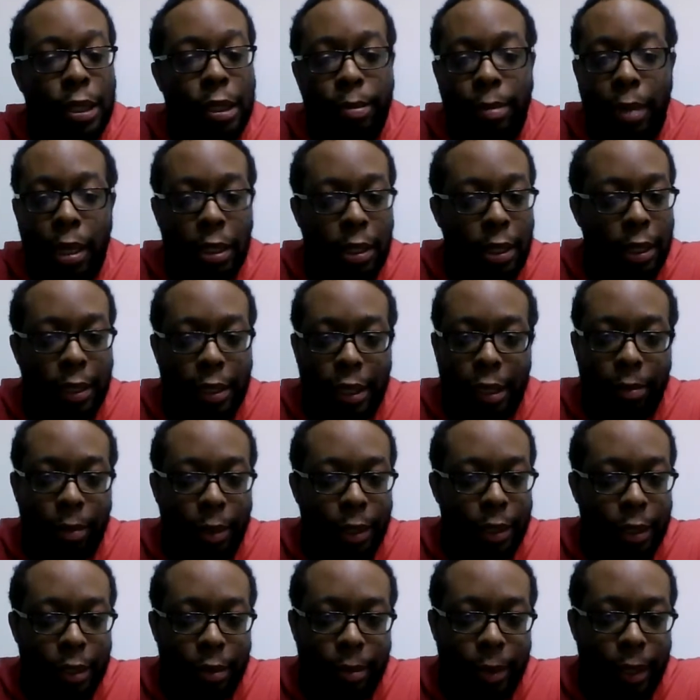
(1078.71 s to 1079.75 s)
and the Bucs in the
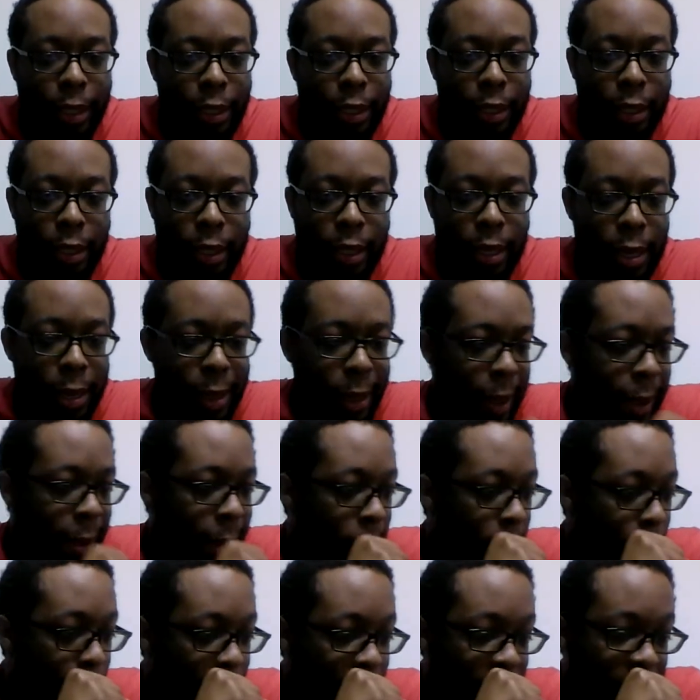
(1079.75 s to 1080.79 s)
championship, man. And
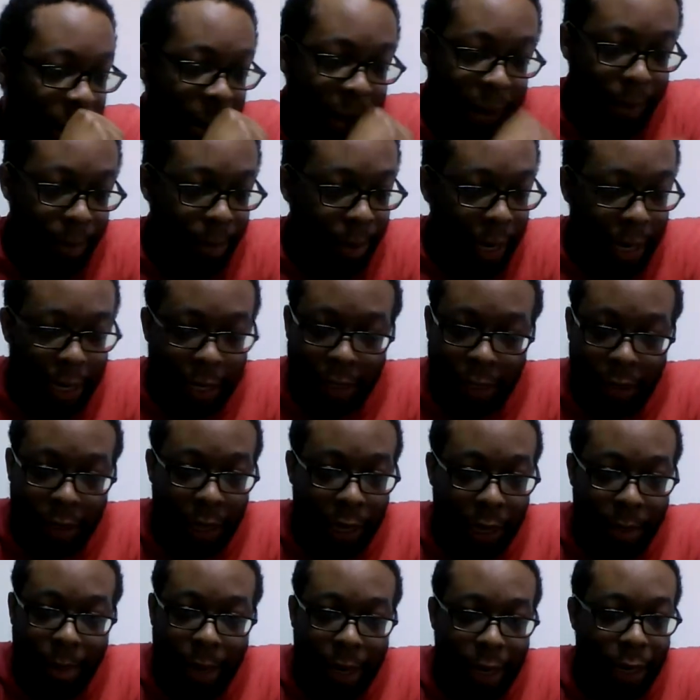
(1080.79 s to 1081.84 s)
y'all be like, probably
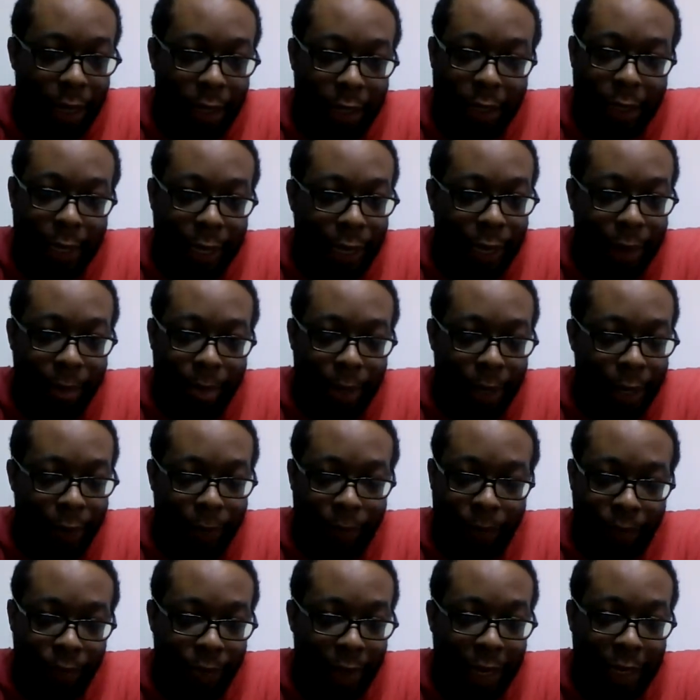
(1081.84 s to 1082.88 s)
thinking about another team,
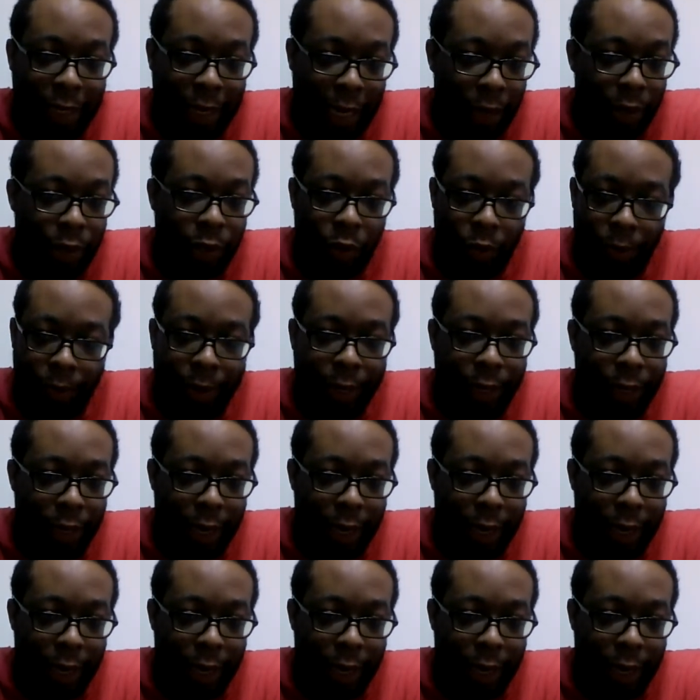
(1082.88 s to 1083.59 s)
but that's how it's going to be.